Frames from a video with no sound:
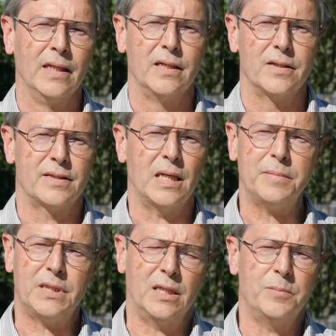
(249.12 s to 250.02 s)

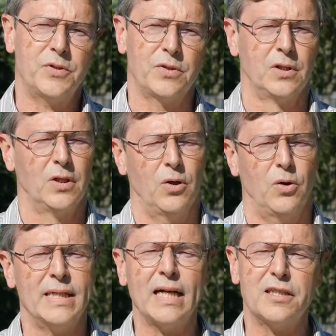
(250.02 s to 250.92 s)
Sometimes,
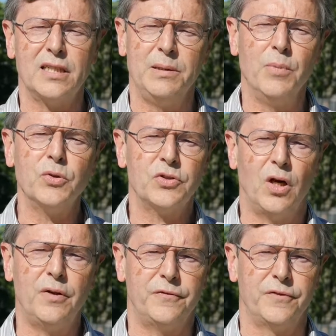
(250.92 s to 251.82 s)
or actually most
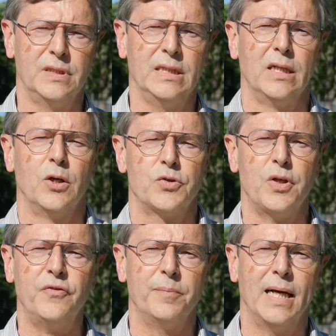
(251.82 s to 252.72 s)
often,
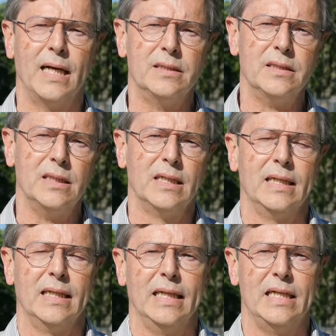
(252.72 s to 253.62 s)
soft matter
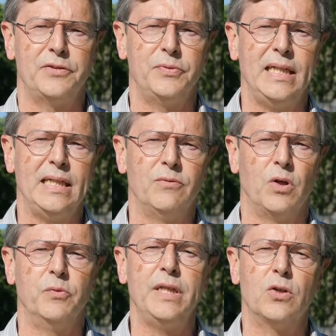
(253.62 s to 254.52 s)
is really
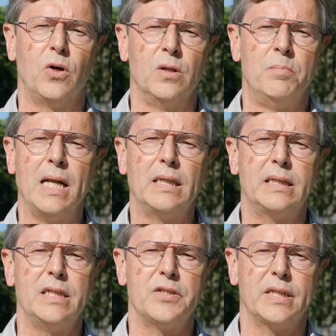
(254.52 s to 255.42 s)
what we call
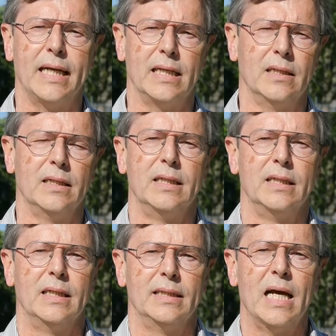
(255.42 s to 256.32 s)
multi-scale.
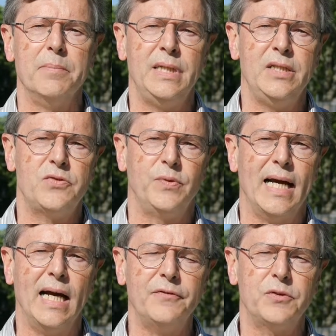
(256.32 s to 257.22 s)
That means we
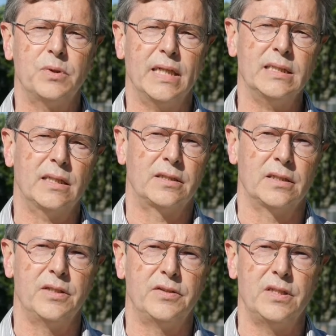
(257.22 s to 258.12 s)
have to
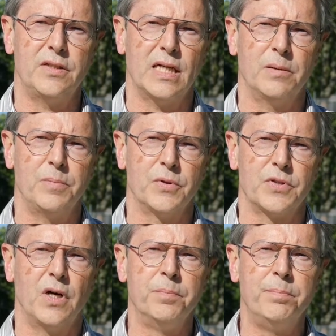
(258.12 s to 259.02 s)
characterize these
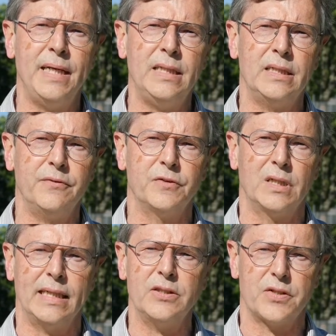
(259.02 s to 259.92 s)
samples on many
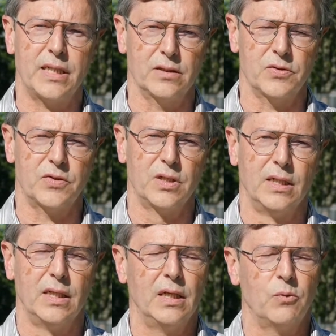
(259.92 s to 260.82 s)
different length scales.
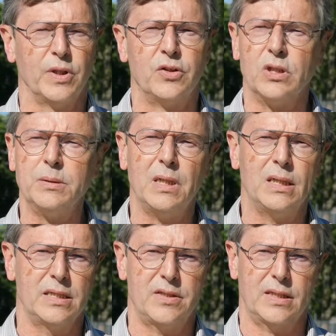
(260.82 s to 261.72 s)
With normal
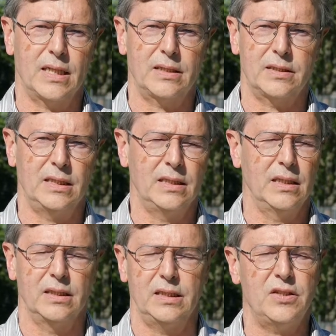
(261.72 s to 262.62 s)
light scattering,
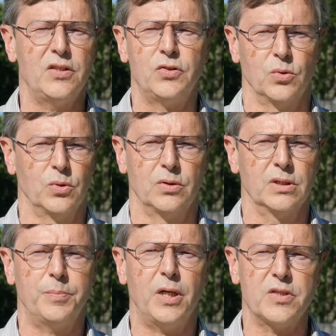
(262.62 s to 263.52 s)
this is no
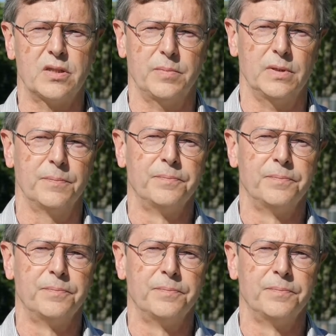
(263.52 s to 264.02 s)
longer possible.